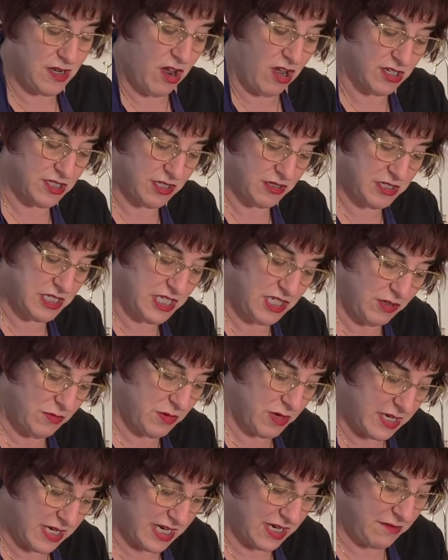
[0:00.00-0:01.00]
also still
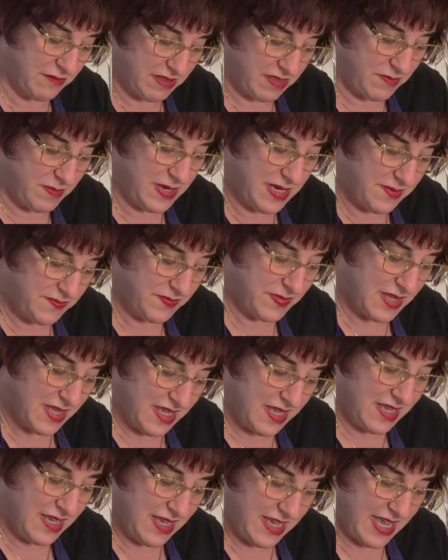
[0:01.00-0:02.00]
working with me.
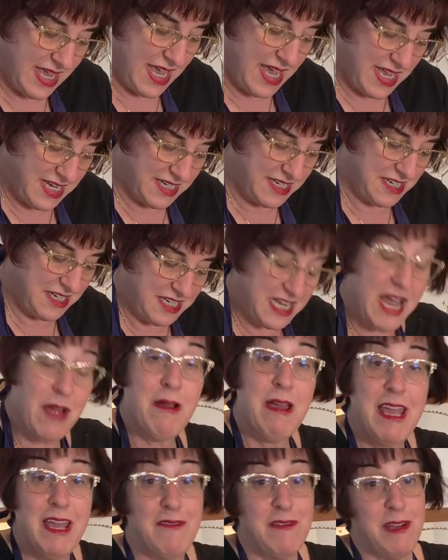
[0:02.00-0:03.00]
And now I
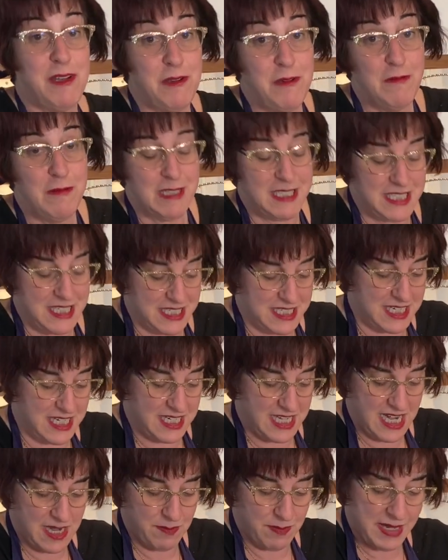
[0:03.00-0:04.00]
have a new assistant
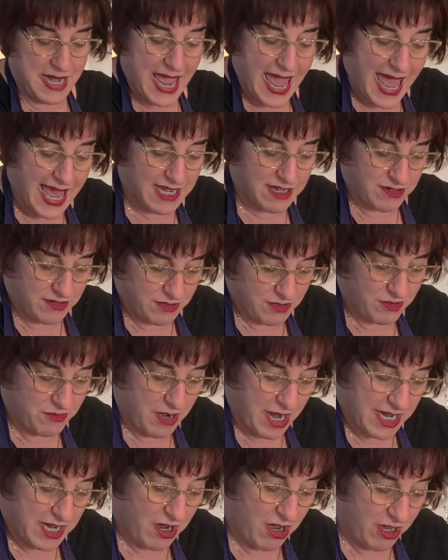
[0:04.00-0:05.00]
named Kat, who
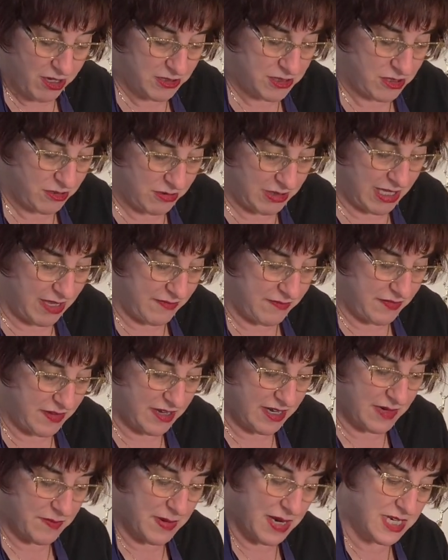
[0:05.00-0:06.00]
I also love
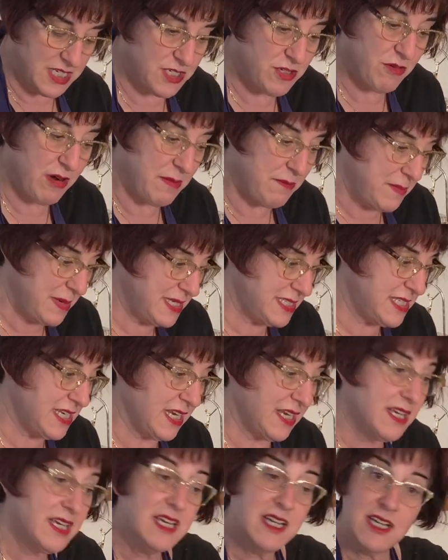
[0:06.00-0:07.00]
very much, who I'm
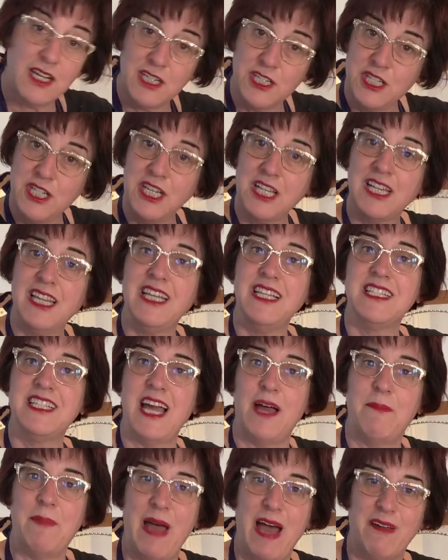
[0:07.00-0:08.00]
missing because she cleans
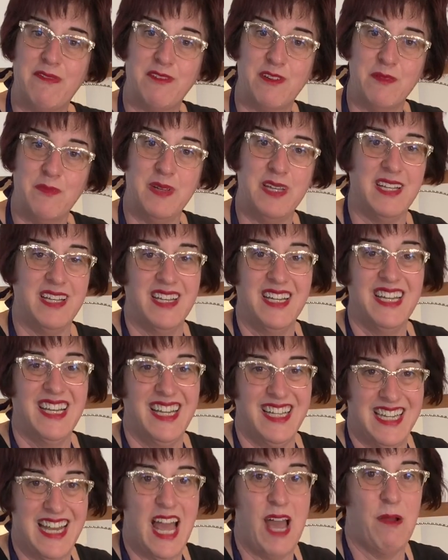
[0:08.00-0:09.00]
up after me.
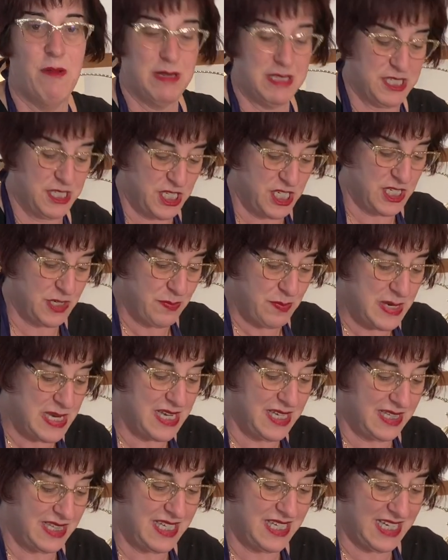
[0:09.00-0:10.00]
And now it's just
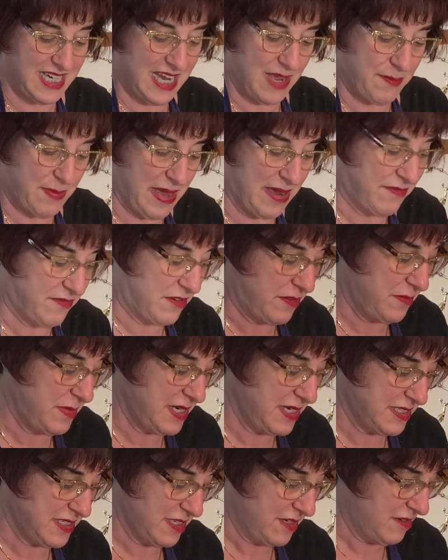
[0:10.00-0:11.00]
me cleaning up after me.
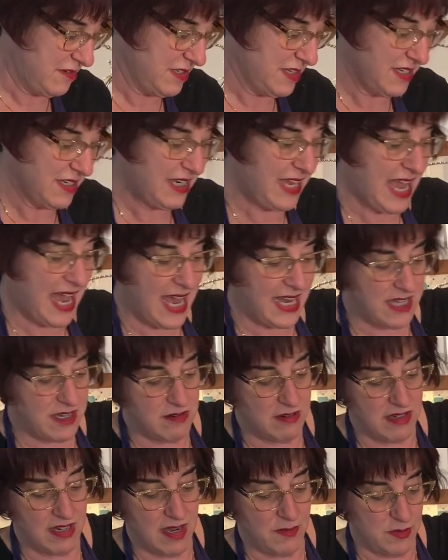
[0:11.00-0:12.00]
So Kat, you
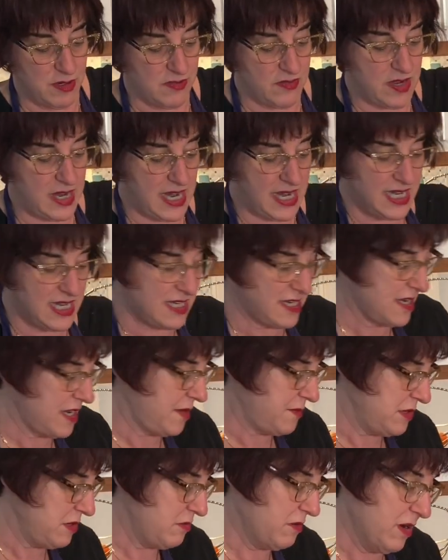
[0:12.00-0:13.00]
can come over
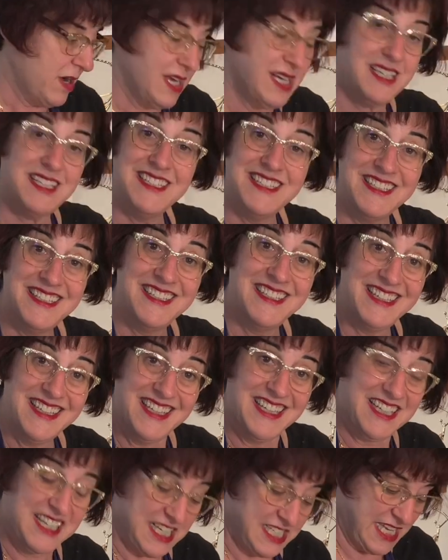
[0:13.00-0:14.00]
anytime you want
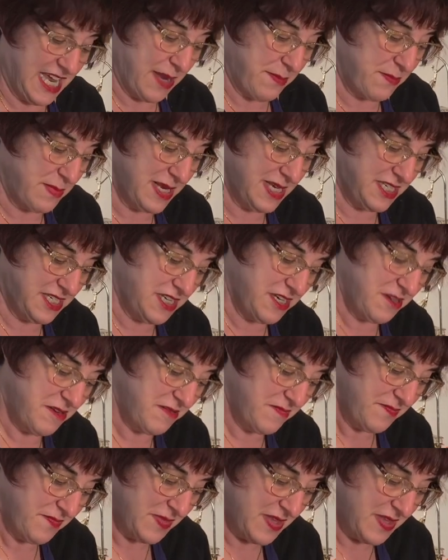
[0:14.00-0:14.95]
because I miss you.